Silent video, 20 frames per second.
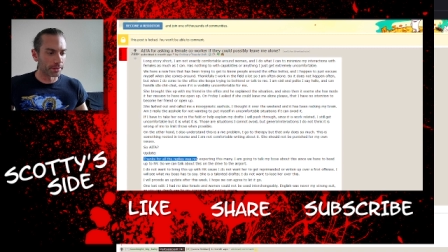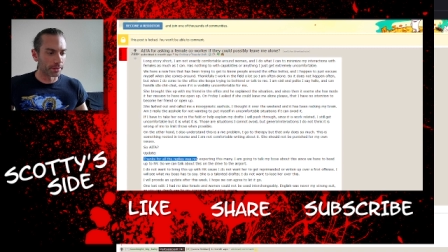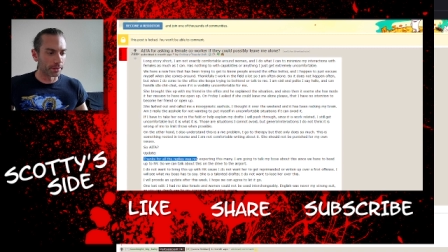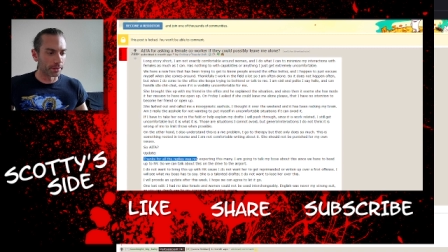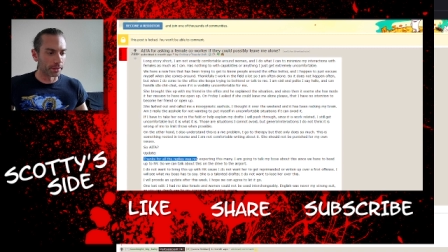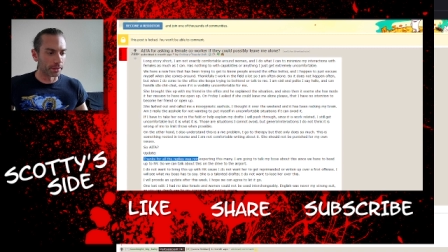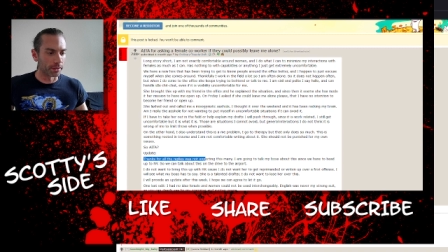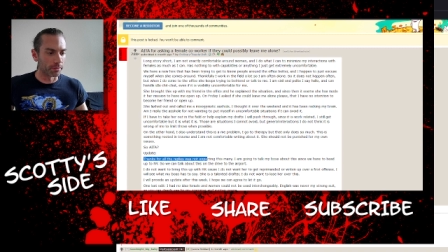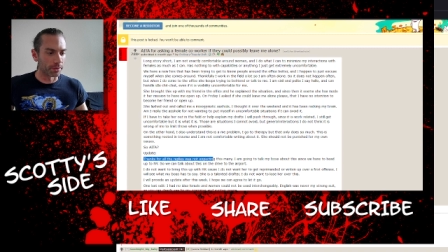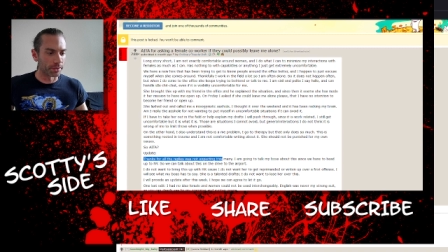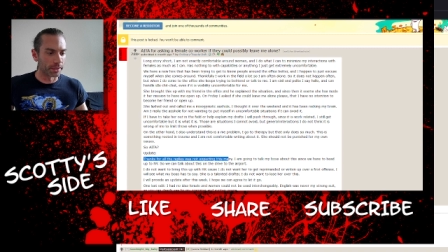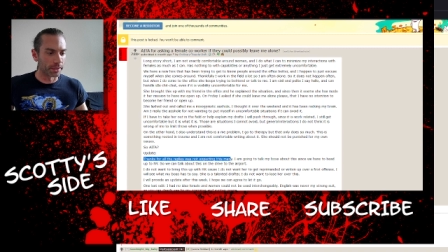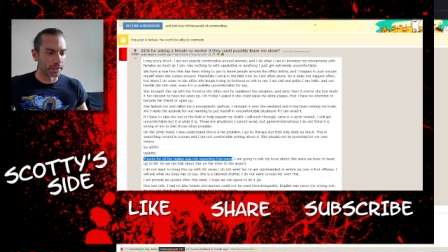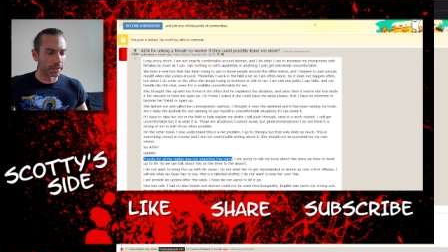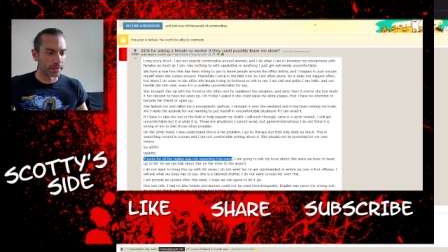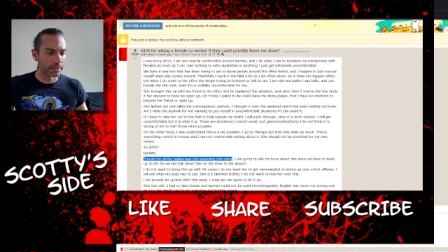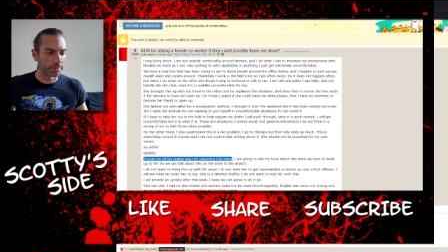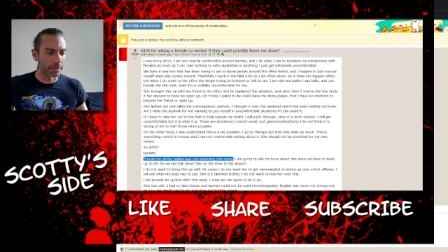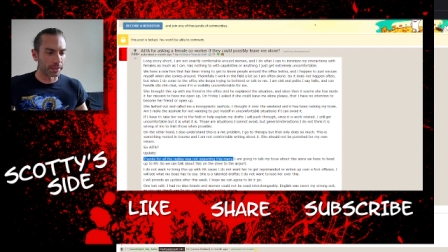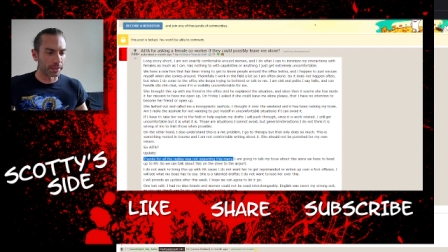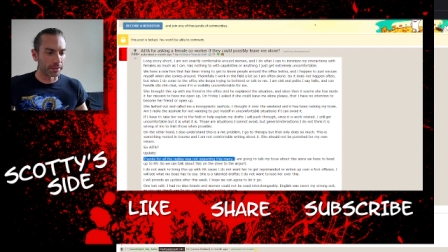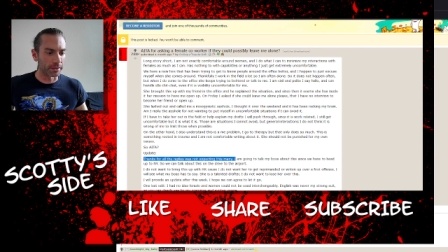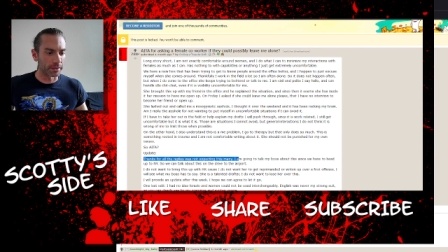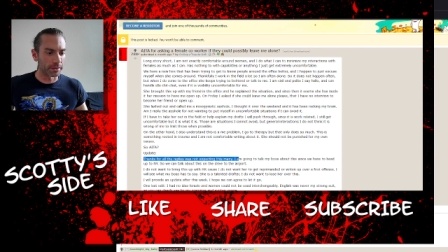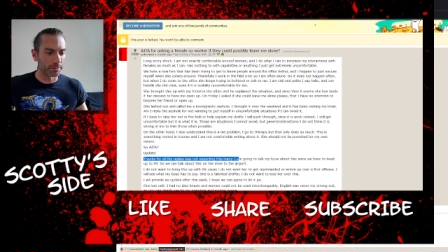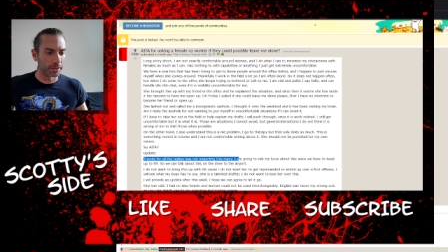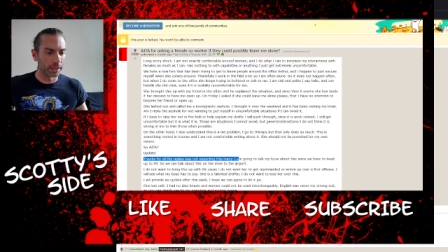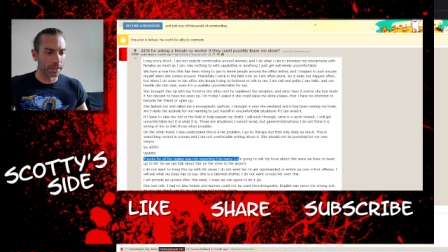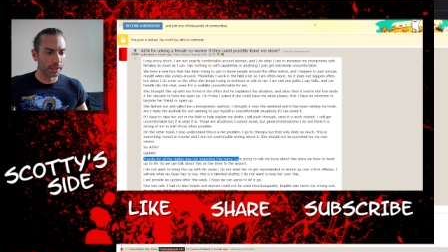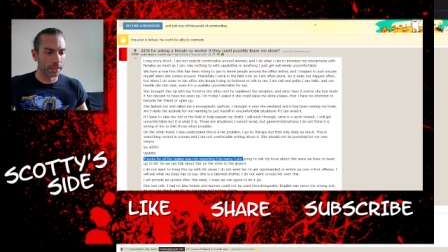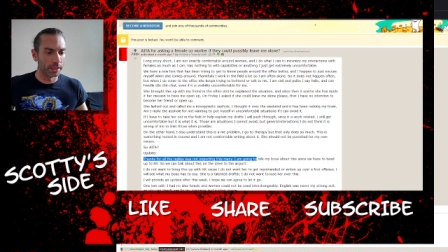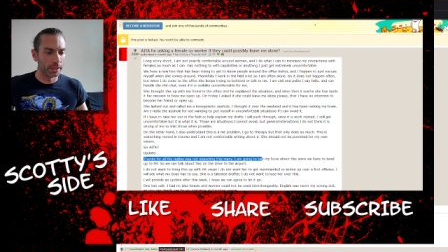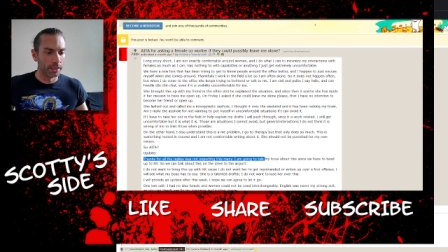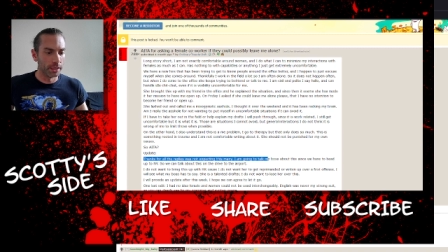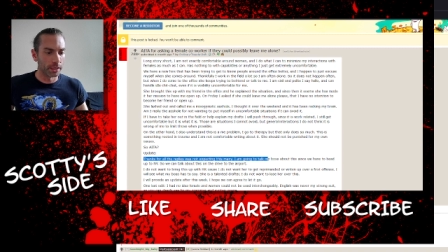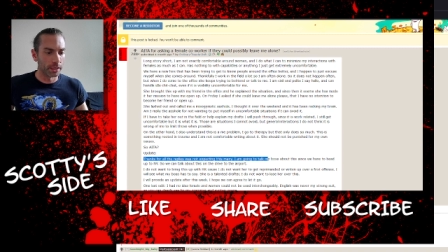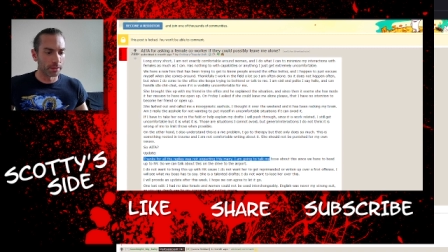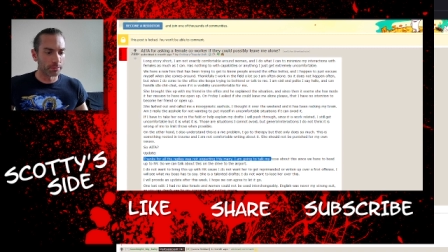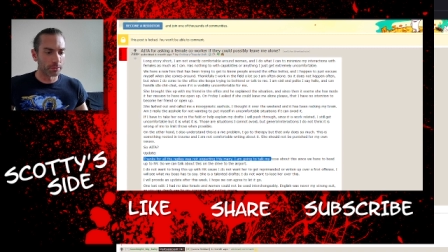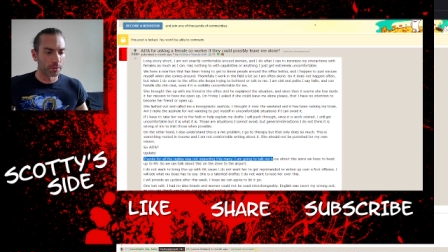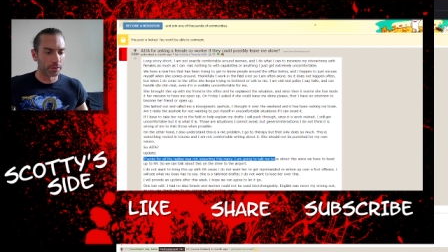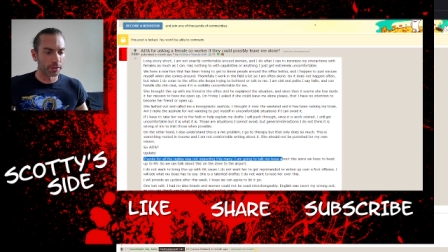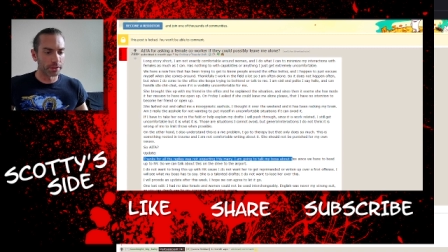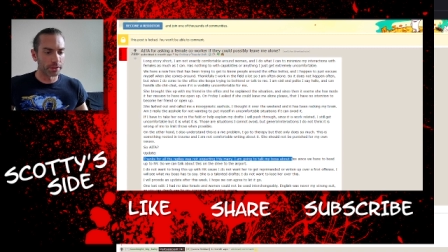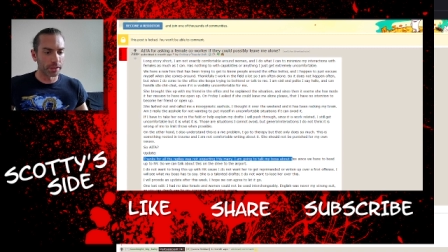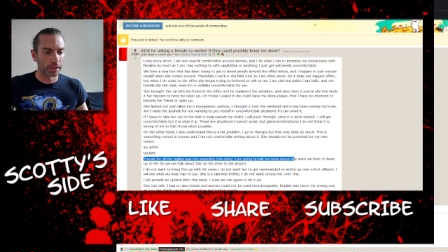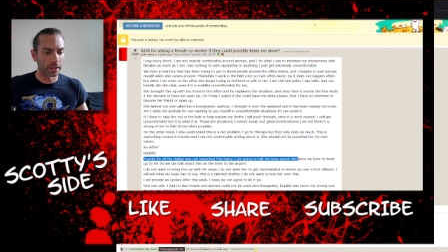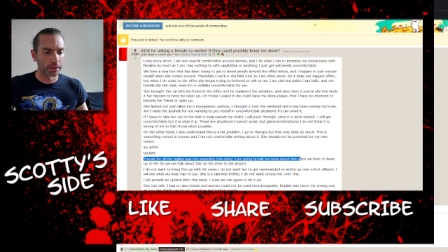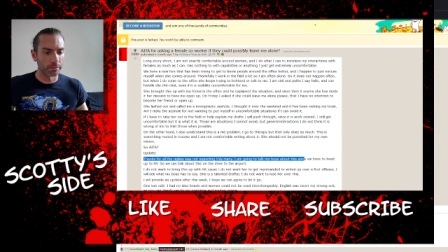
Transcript: Uh, was not expecting this many. I'm going to talk to